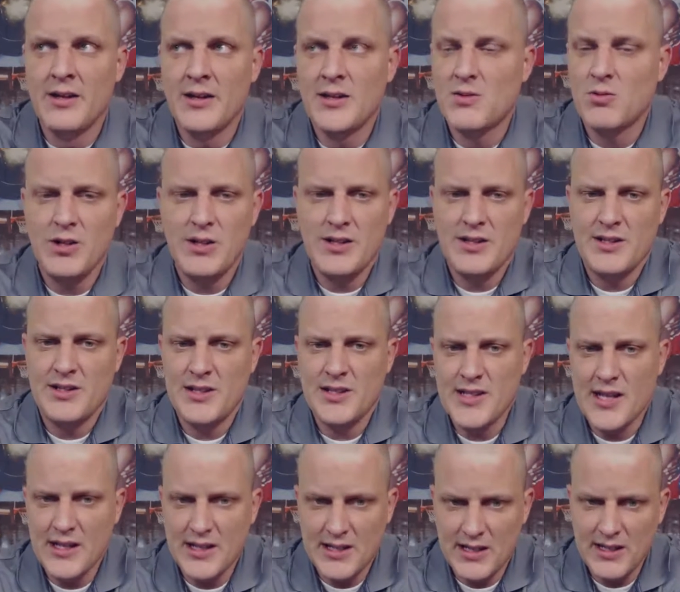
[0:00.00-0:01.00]
It's one of these
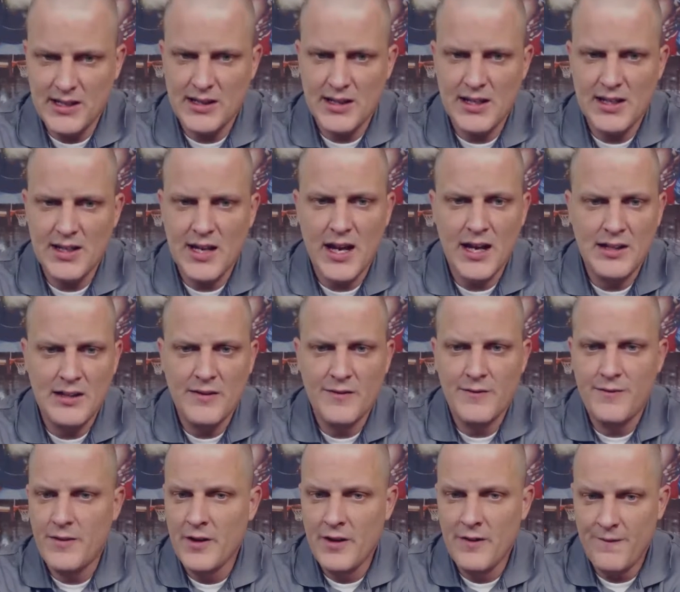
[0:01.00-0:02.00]
things I get the kind
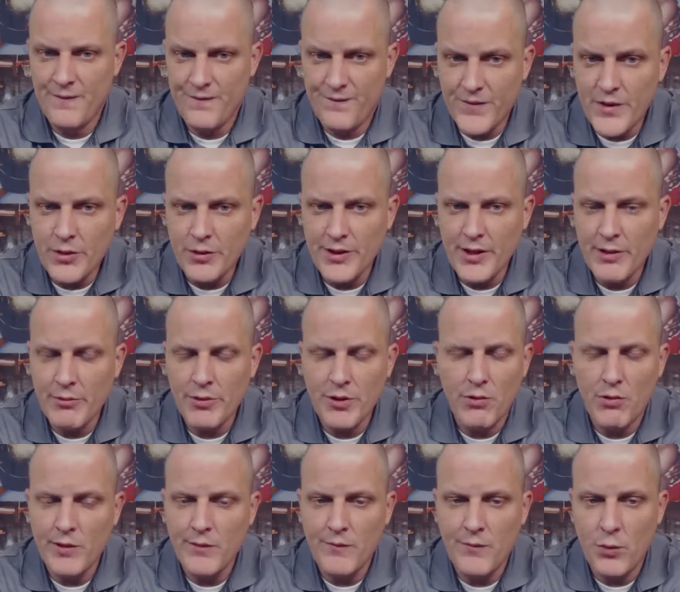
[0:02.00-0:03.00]
of feel they were
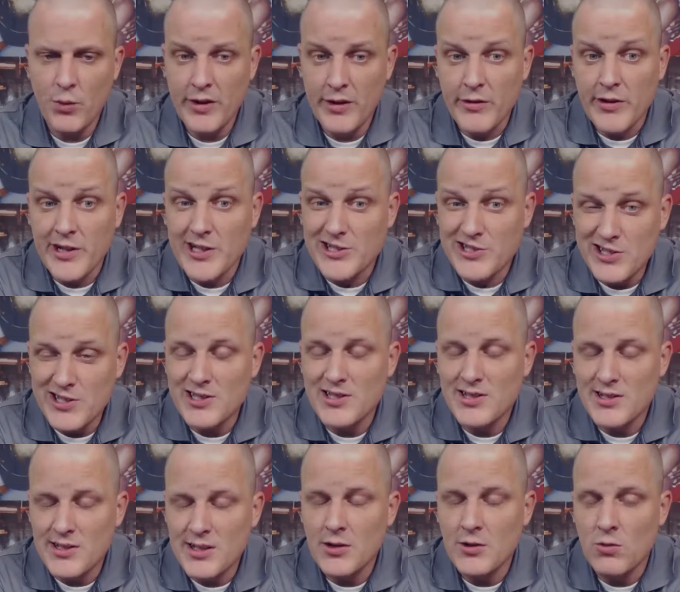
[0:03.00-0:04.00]
going for here. It
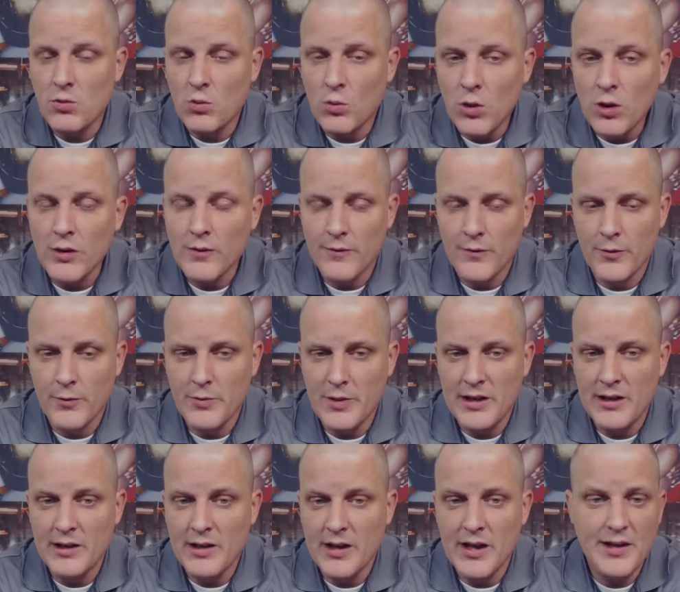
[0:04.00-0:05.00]
just didn't work for me.